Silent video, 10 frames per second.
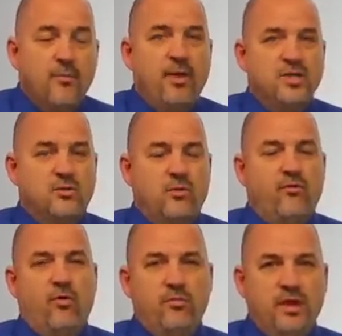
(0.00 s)
Pension
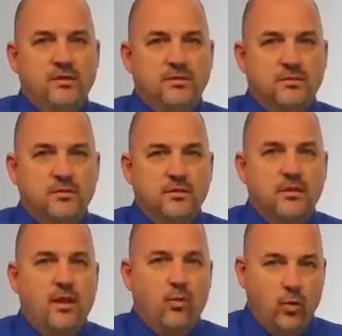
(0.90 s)
reform means
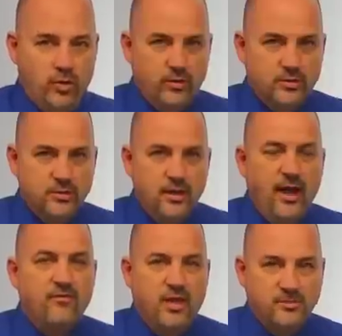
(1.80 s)
that workers
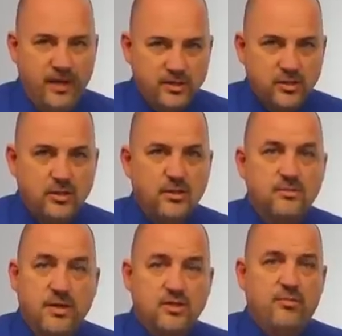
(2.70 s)
have less pension,
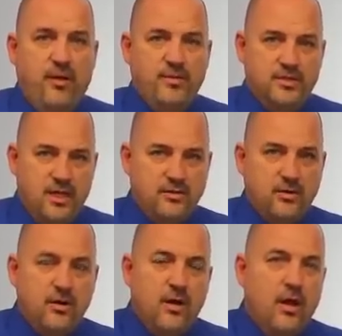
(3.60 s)
especially public sector.